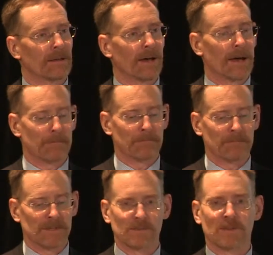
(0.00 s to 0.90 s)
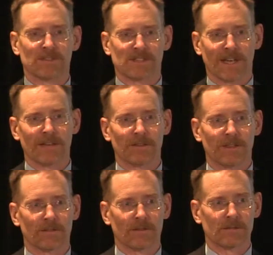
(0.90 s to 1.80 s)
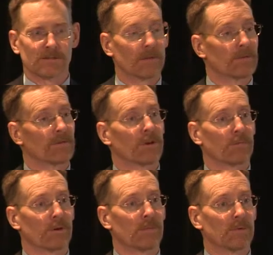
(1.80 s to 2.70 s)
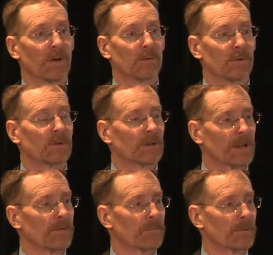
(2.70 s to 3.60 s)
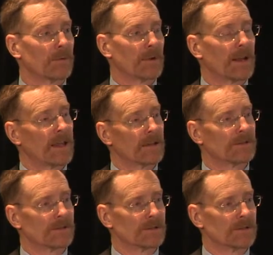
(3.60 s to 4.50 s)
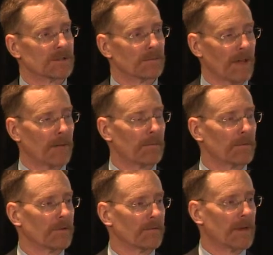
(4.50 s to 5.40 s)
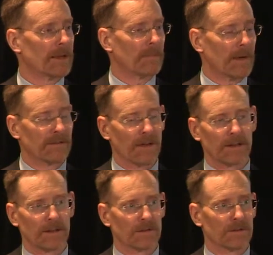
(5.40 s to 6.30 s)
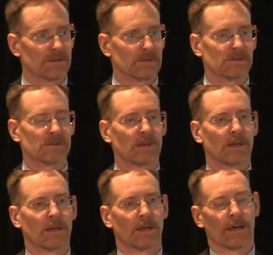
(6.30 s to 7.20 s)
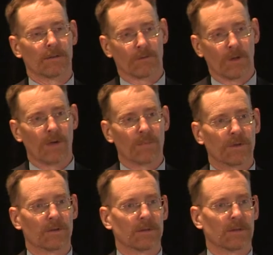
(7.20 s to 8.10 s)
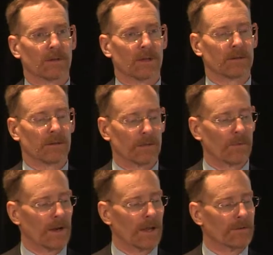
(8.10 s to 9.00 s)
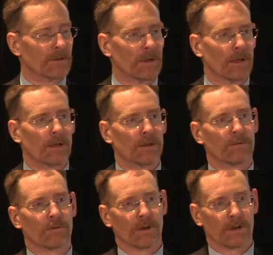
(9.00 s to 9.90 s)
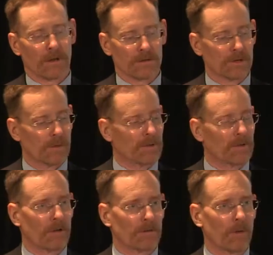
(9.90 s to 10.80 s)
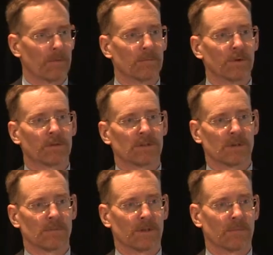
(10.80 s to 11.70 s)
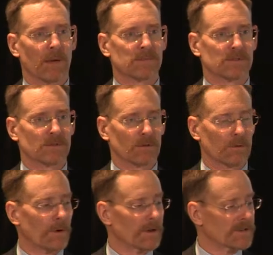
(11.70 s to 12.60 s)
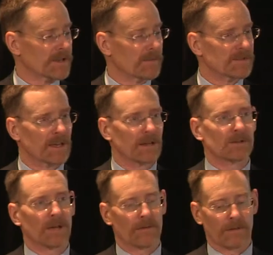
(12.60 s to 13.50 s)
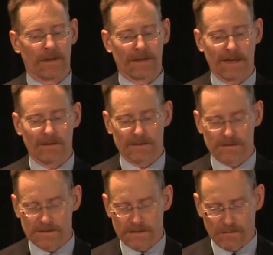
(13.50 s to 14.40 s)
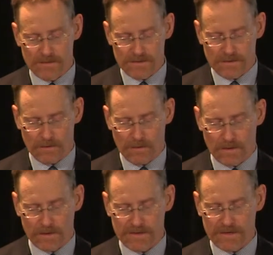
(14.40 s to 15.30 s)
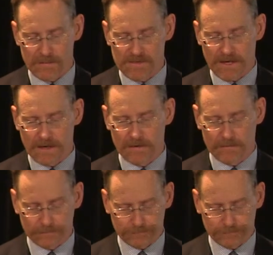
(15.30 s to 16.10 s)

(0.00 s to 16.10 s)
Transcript: There's a bit of a standard thing too, so if you've got a premium grade building, you'll have a premium grade air conditioning system capable of maintaining conditions and reliability and what have you. You've got a cheaper type of building, something that perhaps is not quite at the same standard, you'll have, again, a system which is not quite at the same standard.